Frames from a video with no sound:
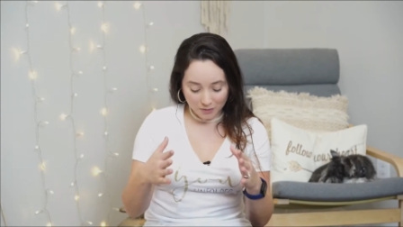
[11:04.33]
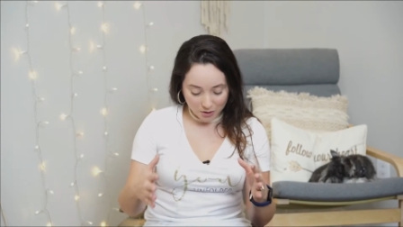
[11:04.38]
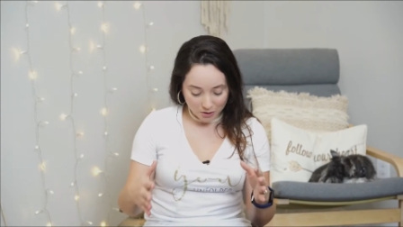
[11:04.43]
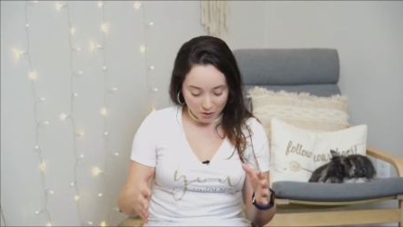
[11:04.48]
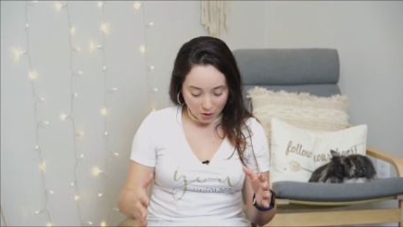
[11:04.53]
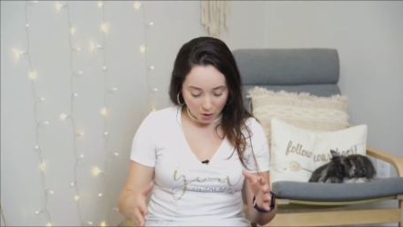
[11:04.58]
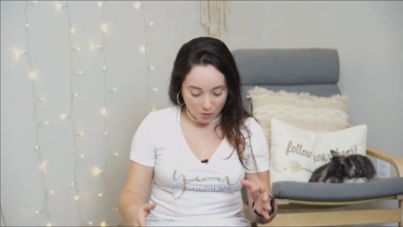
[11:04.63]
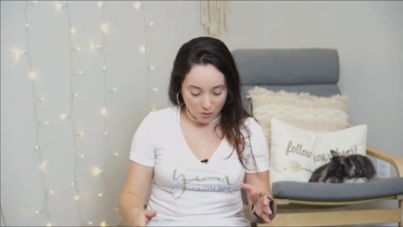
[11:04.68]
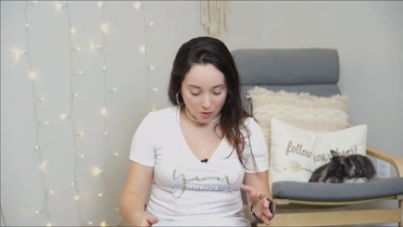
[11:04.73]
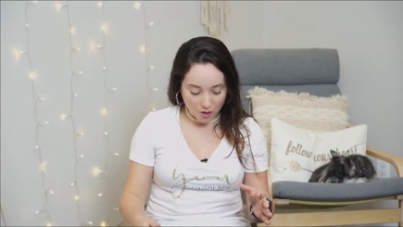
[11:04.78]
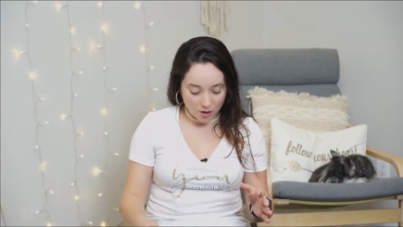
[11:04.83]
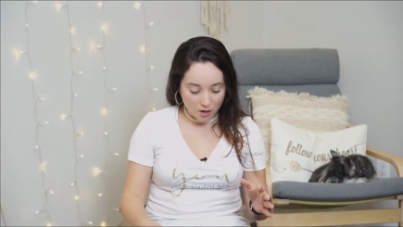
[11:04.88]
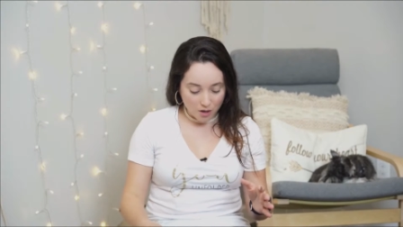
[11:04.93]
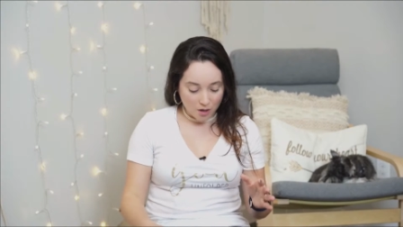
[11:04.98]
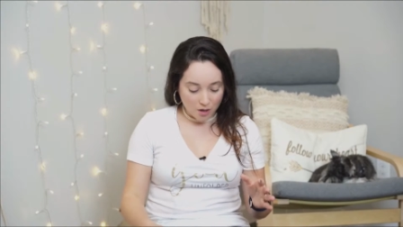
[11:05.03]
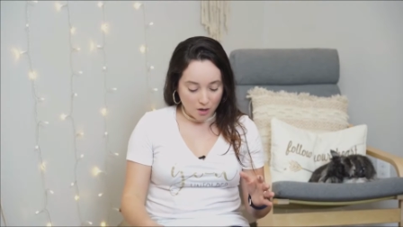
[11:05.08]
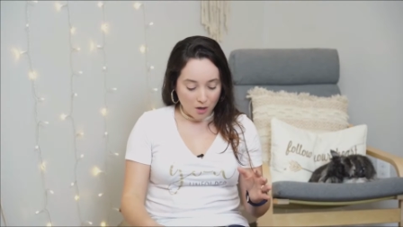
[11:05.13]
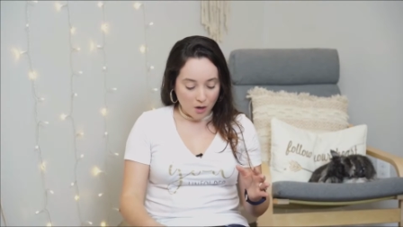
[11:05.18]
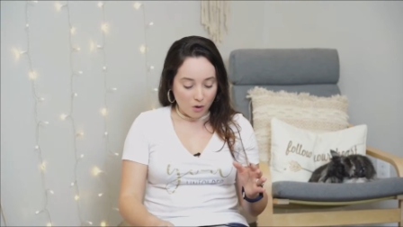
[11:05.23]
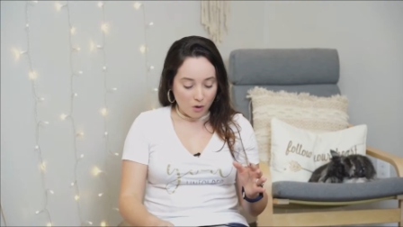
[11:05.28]
So
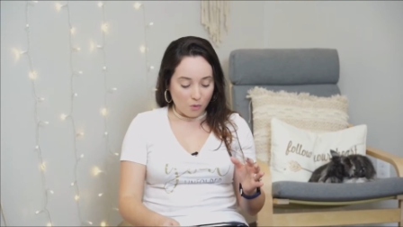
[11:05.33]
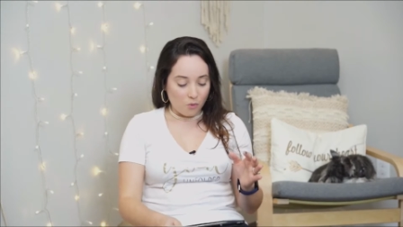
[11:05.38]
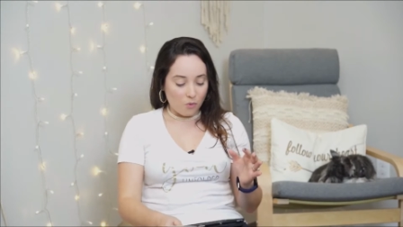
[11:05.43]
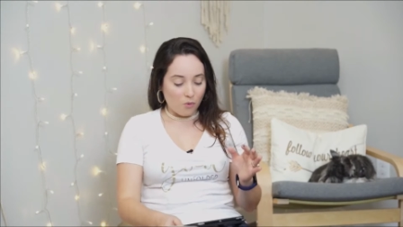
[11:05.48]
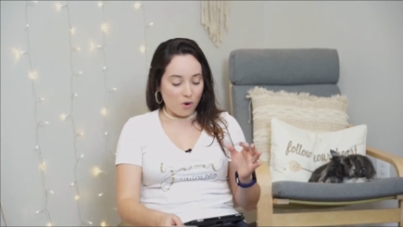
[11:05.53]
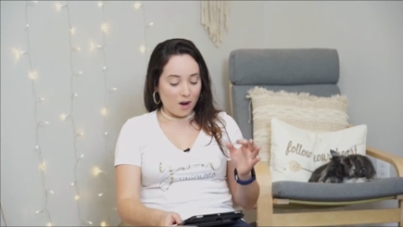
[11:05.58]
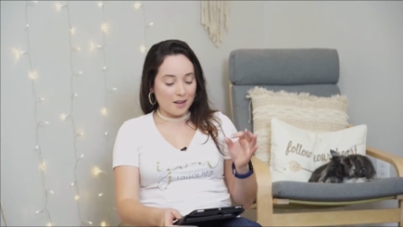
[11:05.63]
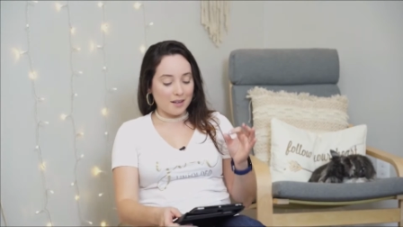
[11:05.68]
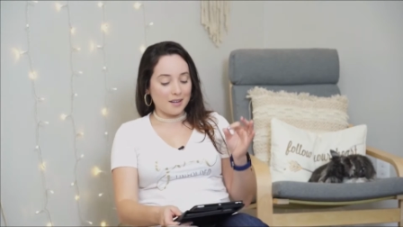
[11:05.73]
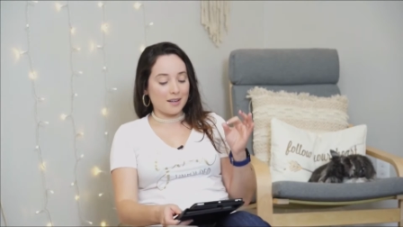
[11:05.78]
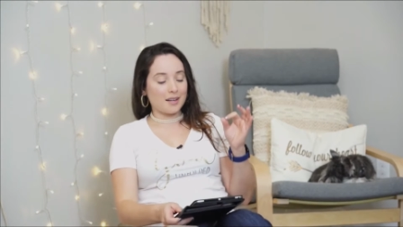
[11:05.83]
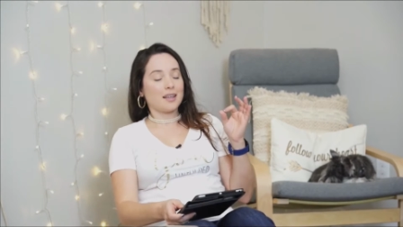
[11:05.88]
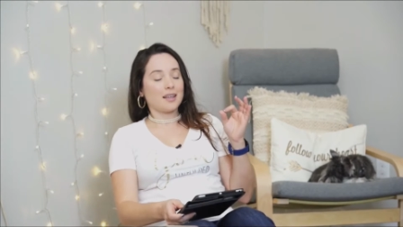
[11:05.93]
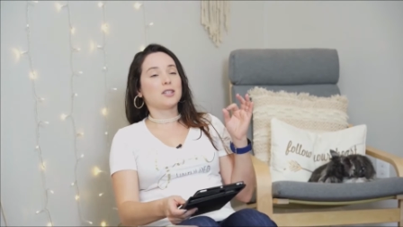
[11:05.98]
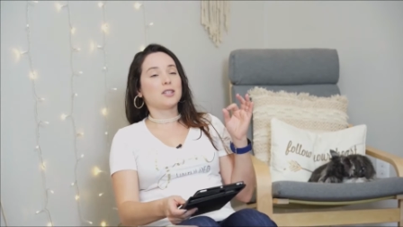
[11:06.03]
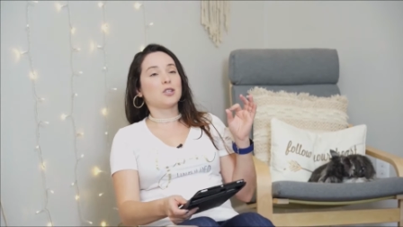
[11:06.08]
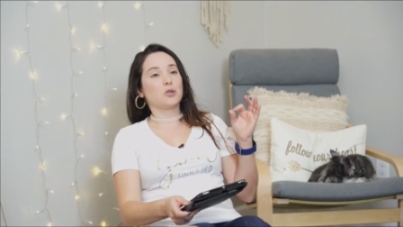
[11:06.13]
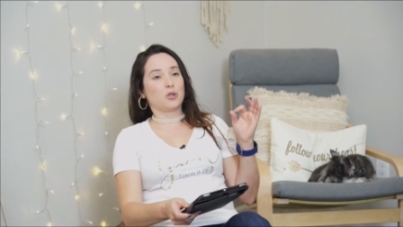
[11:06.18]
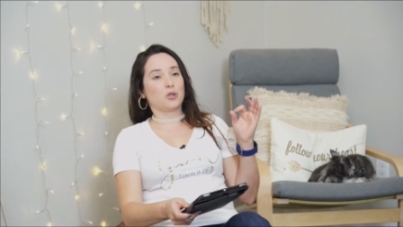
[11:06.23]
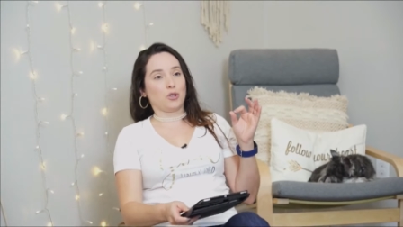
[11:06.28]
what
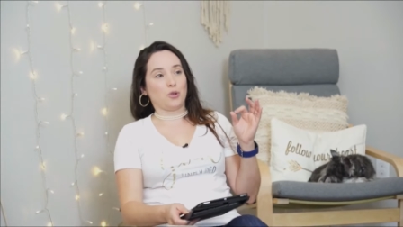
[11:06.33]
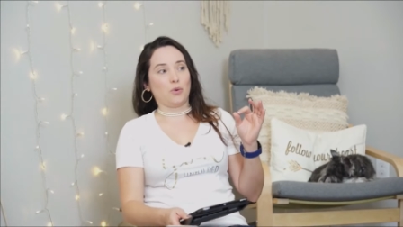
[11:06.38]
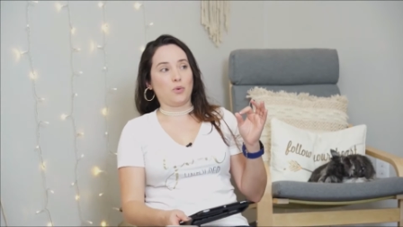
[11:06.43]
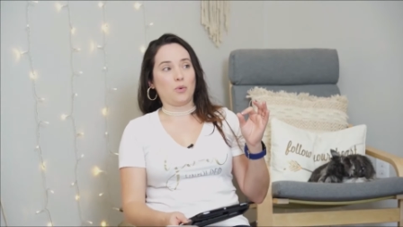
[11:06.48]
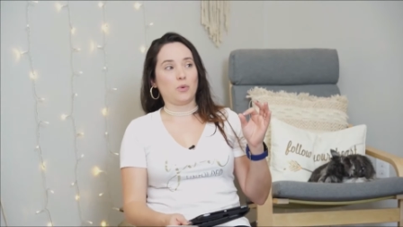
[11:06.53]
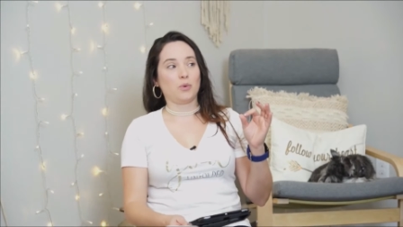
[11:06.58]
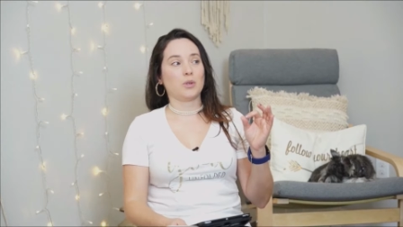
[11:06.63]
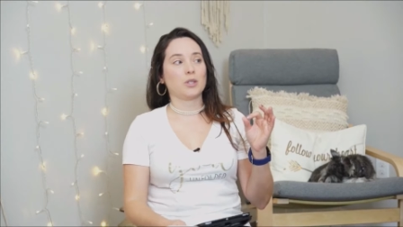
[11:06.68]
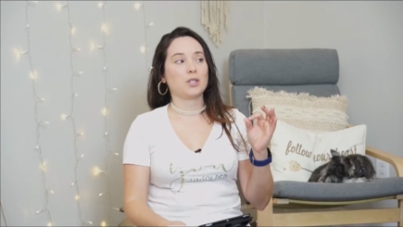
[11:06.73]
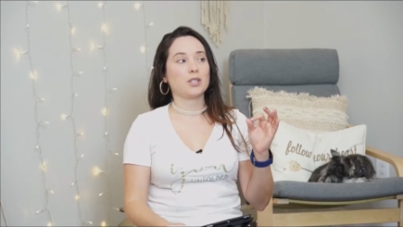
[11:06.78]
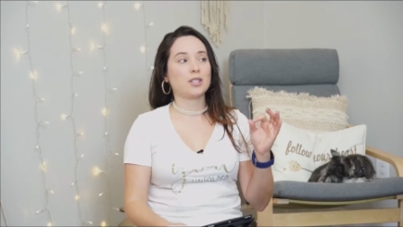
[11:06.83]
can you do?